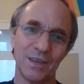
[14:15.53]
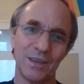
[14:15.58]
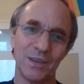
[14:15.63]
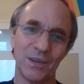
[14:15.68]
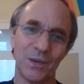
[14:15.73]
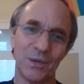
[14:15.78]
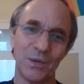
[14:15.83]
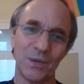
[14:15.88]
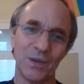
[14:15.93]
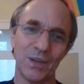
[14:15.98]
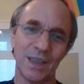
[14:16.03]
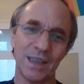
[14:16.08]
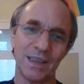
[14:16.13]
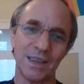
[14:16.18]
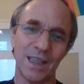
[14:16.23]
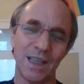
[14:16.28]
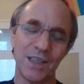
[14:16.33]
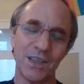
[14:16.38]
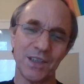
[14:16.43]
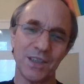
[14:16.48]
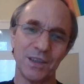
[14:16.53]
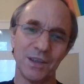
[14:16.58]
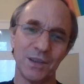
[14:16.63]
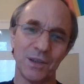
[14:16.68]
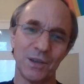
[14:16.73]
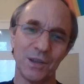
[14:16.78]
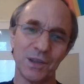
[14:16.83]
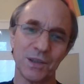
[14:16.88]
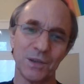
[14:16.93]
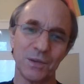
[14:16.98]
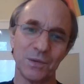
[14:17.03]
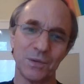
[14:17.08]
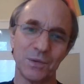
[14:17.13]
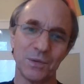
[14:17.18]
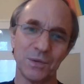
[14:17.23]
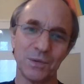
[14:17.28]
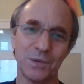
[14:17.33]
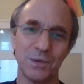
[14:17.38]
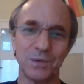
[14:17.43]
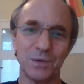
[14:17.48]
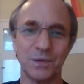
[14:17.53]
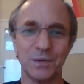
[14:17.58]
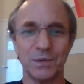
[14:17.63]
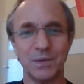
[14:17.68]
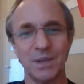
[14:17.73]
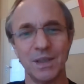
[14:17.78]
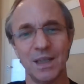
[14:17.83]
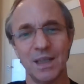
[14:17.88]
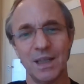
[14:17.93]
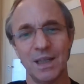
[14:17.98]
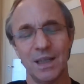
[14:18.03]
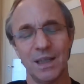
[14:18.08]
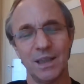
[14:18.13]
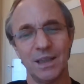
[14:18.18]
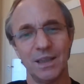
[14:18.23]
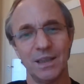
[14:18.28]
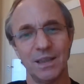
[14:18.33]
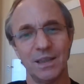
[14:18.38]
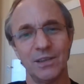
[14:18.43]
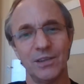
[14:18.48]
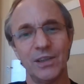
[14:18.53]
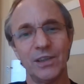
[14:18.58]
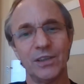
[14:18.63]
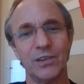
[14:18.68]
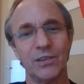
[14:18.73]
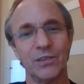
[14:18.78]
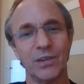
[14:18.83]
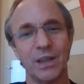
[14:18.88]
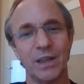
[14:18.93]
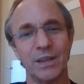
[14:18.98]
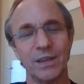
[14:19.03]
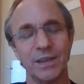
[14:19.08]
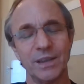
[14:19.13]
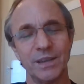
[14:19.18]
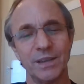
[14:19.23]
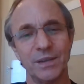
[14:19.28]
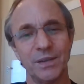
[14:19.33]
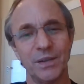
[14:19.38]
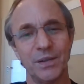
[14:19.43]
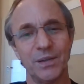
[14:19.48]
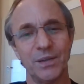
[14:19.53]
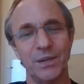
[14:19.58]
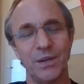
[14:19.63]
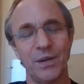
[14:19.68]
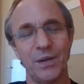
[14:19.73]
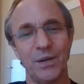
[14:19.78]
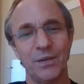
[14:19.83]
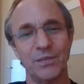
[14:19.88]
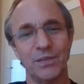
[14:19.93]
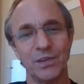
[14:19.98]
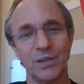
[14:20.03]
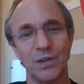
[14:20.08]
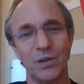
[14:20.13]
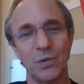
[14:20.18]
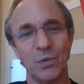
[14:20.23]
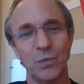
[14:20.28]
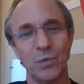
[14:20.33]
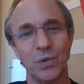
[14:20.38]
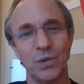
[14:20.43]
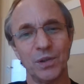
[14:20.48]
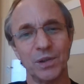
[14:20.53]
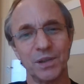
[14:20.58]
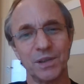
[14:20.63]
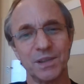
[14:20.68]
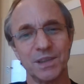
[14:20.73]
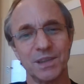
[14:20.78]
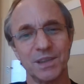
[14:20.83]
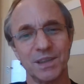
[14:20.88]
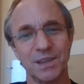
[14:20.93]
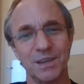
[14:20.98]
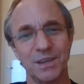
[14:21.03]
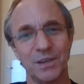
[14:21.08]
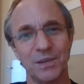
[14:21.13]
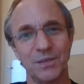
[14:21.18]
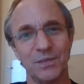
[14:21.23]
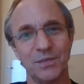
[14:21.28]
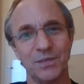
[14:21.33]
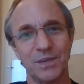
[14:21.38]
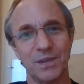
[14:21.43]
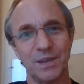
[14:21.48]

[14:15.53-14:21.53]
draw your attention also to literary oeuvre or works of